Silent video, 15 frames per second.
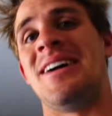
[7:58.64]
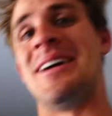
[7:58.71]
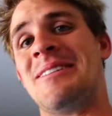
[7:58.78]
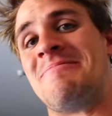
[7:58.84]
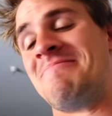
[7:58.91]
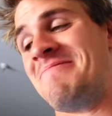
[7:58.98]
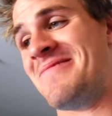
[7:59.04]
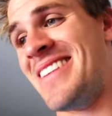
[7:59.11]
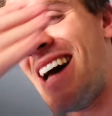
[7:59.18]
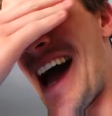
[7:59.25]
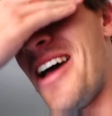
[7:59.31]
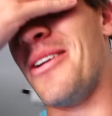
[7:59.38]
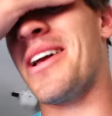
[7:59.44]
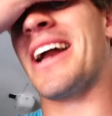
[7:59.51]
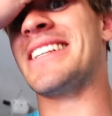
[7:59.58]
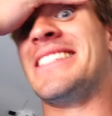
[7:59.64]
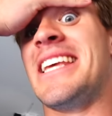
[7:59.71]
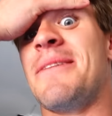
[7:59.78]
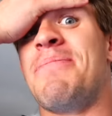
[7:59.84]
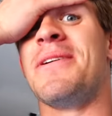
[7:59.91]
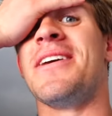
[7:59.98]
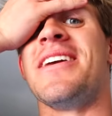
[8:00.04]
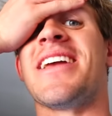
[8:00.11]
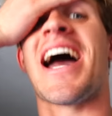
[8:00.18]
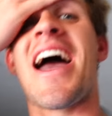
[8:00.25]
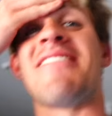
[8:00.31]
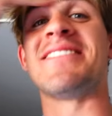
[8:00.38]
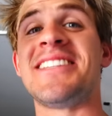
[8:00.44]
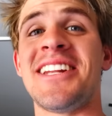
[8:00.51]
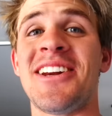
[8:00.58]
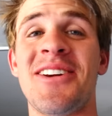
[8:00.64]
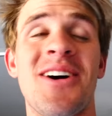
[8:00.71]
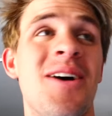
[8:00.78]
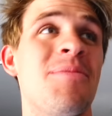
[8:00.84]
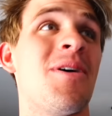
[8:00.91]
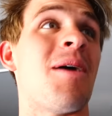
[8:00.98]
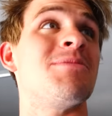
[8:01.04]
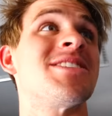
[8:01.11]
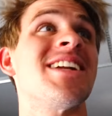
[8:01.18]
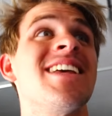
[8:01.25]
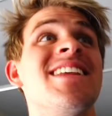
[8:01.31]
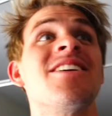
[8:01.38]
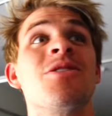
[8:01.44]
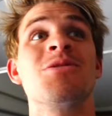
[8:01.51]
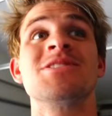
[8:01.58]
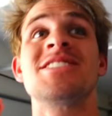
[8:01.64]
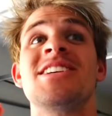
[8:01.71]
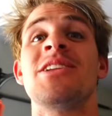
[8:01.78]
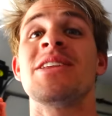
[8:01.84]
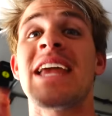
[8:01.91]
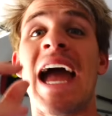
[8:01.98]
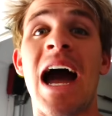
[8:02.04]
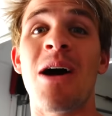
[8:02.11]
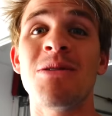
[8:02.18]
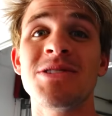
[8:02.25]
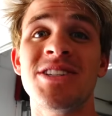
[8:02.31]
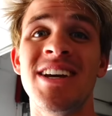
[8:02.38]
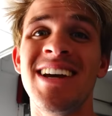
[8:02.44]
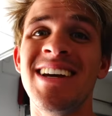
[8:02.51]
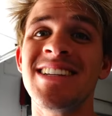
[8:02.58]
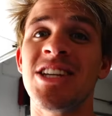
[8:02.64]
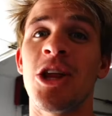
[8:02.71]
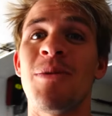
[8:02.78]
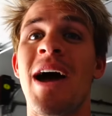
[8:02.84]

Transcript: I only got a sneak peek. I haven't seen it all, but I'm just gonna get the girls to sit on the couch, tell